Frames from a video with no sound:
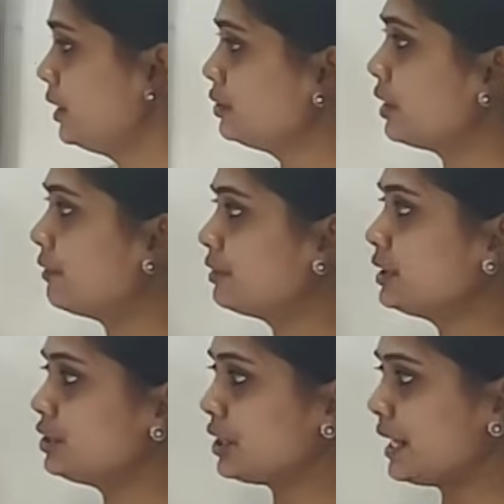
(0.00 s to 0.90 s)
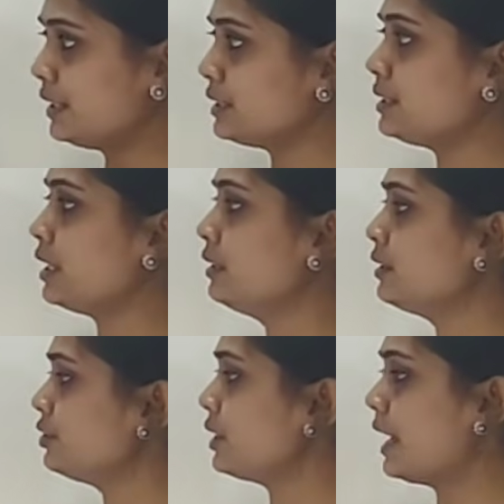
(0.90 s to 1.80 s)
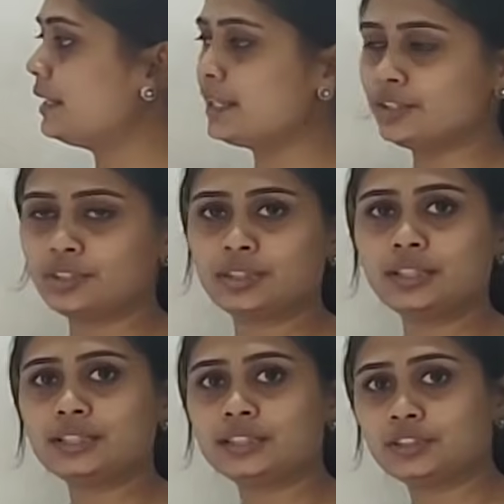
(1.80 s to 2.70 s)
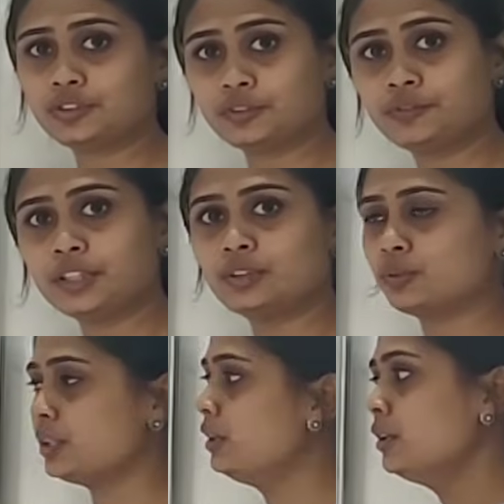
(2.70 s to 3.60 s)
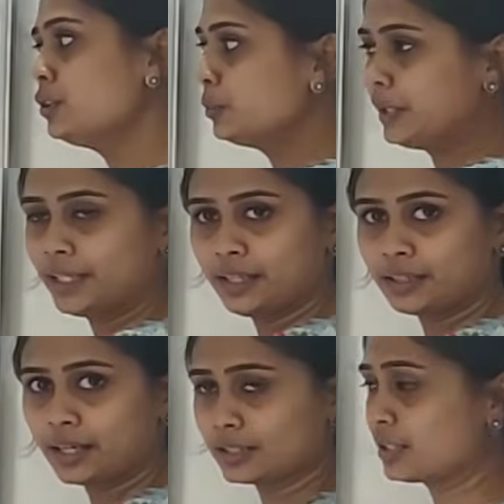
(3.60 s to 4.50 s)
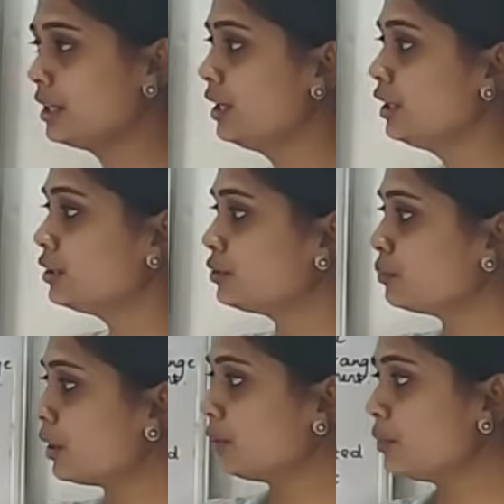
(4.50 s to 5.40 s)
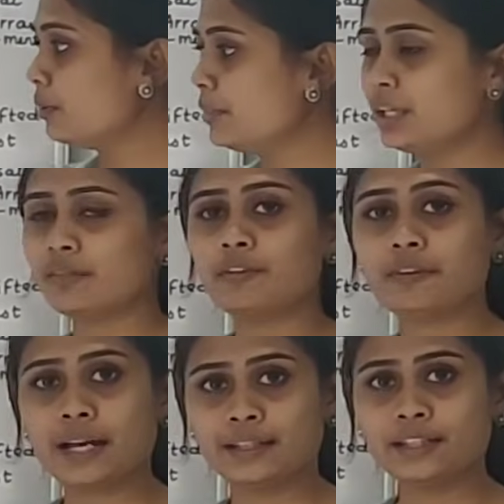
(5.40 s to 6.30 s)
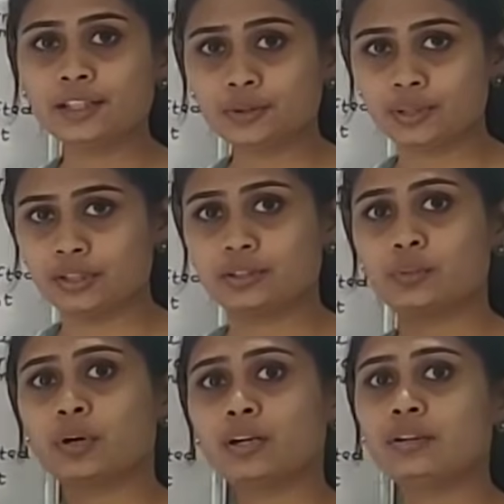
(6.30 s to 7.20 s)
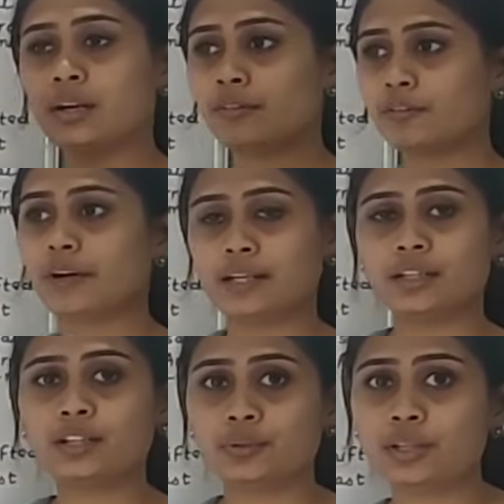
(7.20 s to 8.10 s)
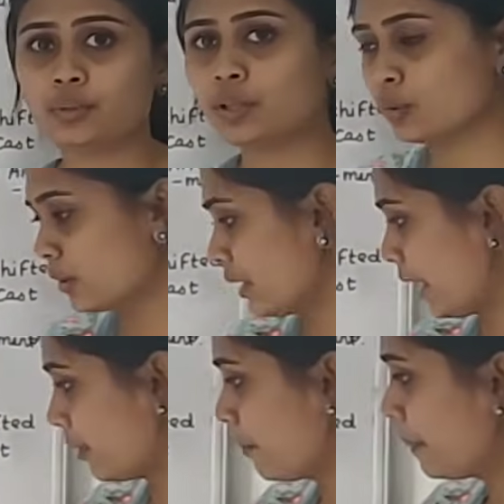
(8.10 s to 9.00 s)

So after the trying is done, the trial denture is shifted to the duplicate cast. So what will be our final unit? So what our final unit would look like?